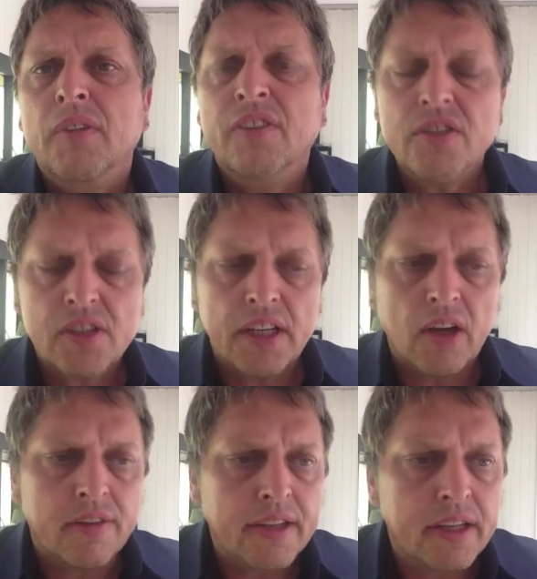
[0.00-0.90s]
Firstly,
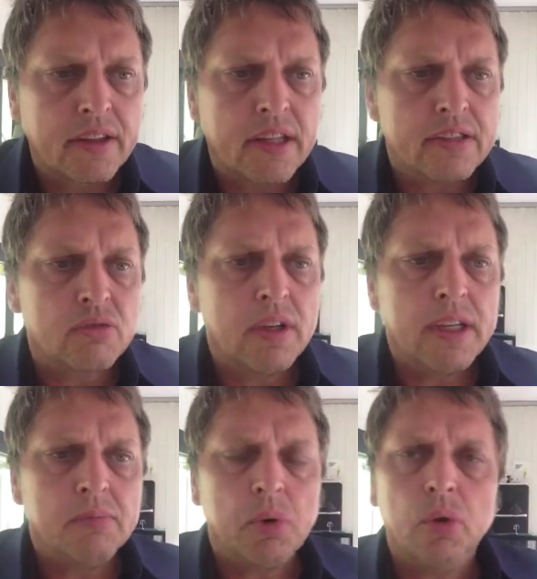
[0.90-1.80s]
I think it's
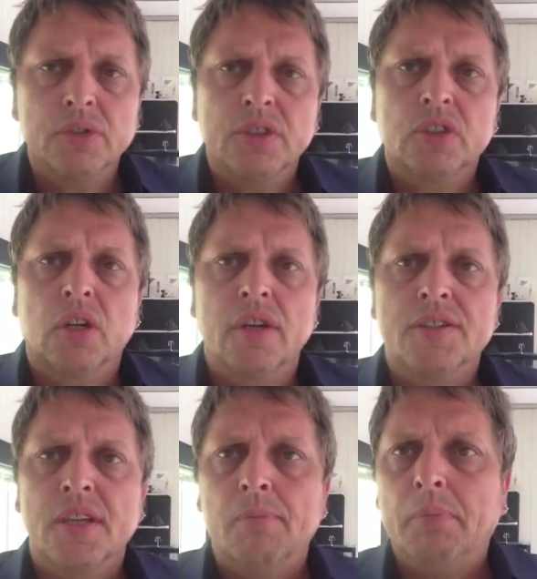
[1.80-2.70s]
really important to try and
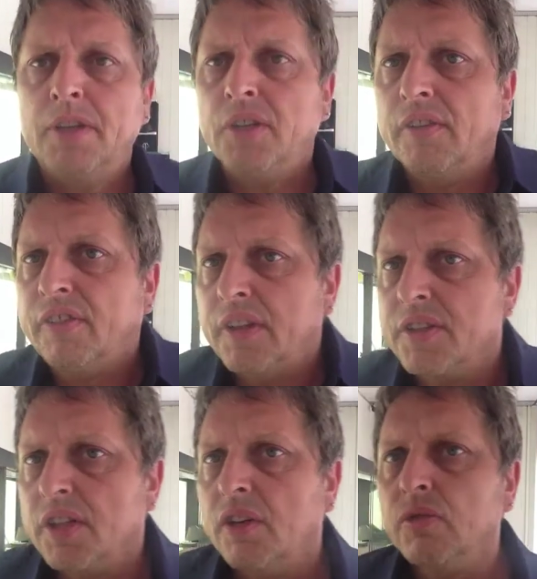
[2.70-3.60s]
set a budget for
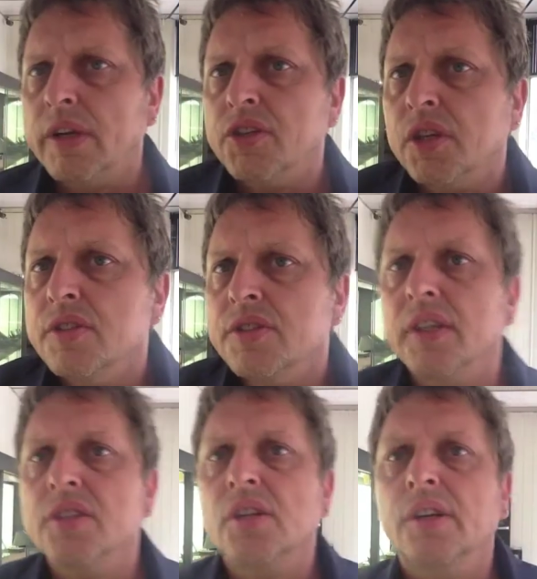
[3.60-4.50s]
yourself when choosing
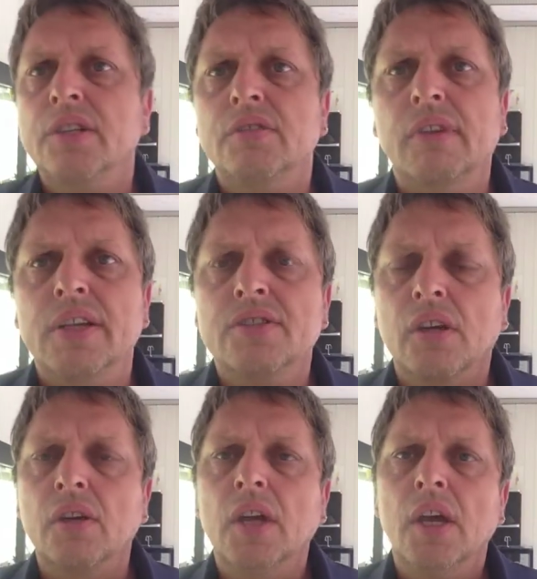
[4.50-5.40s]
an eternity ring.
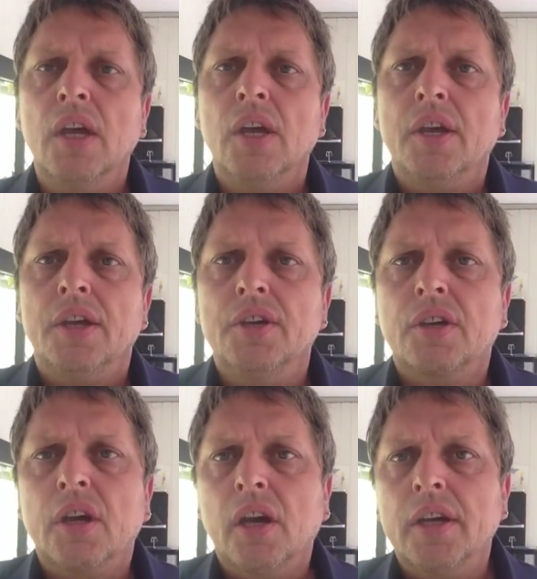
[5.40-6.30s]
So you
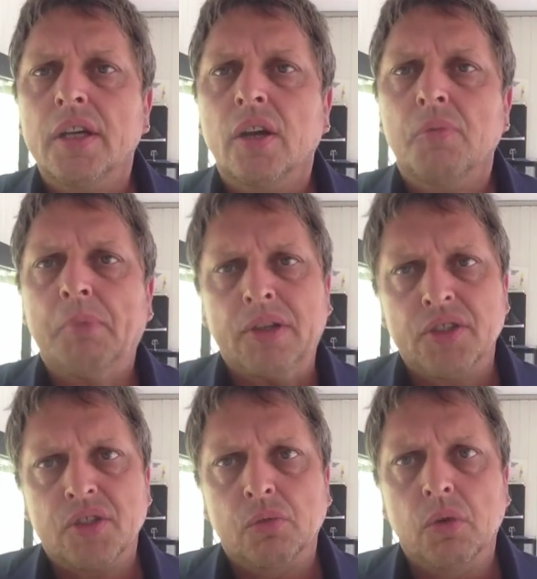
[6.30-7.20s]
kind of got a
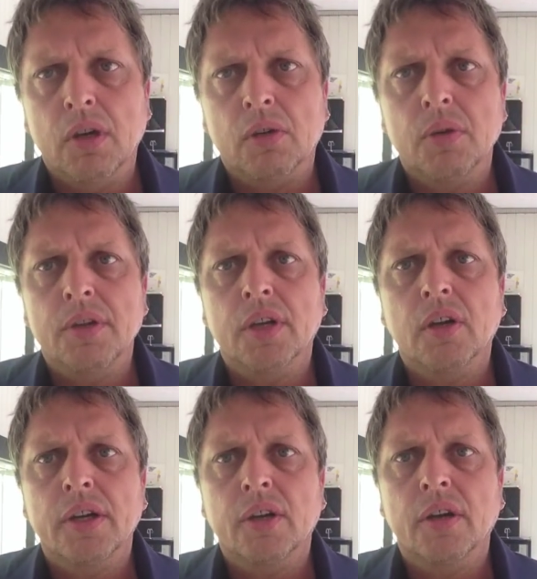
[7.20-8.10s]
budget to work with, you
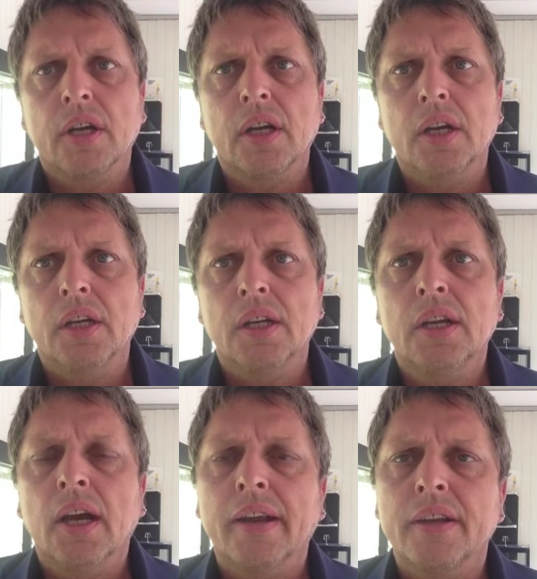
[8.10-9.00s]
kind of got
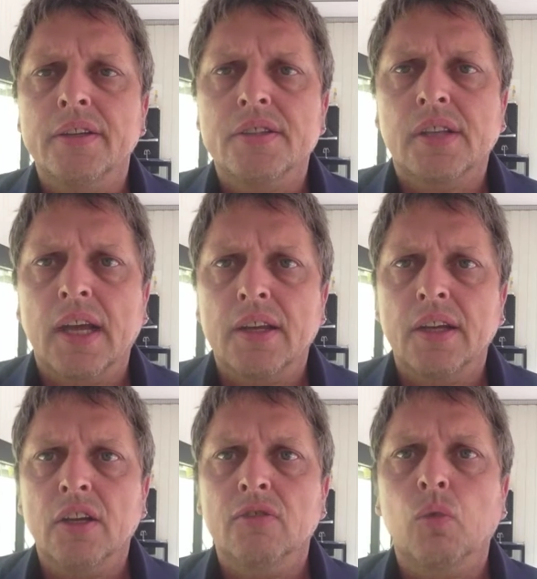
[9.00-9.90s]
an
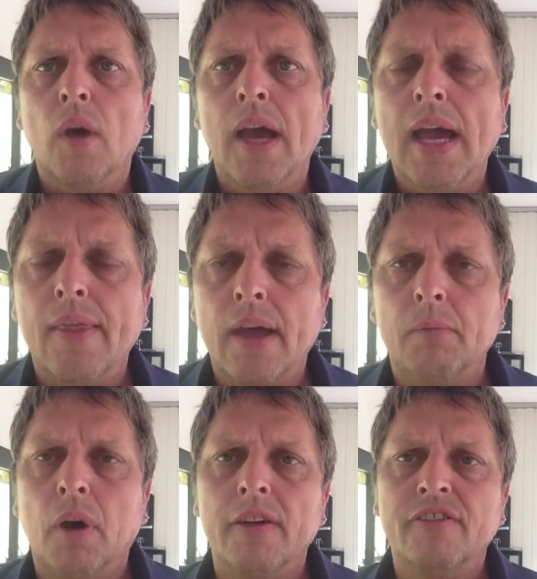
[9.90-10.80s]
understanding of where that
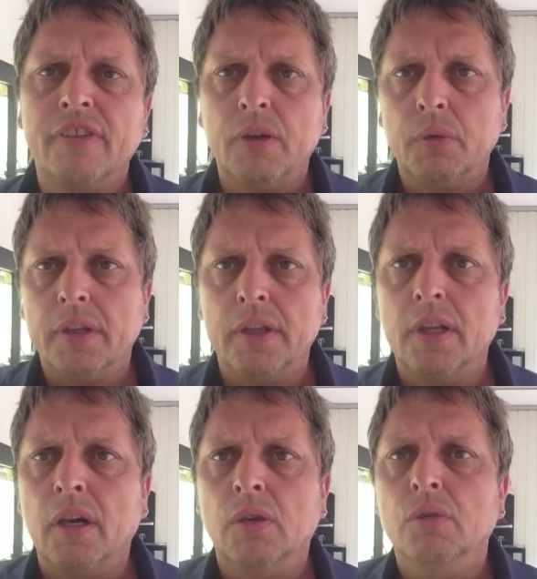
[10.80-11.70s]
might fit within
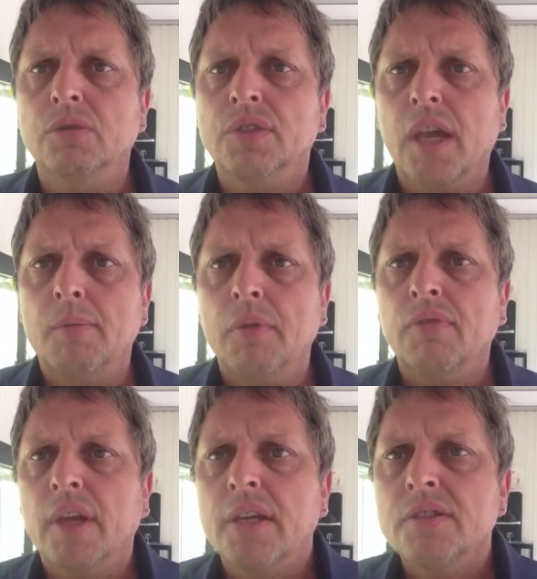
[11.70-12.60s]
the whole scheme of
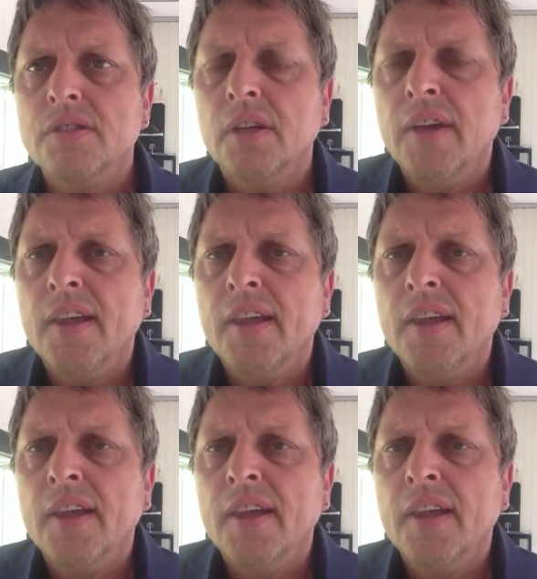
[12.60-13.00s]
things.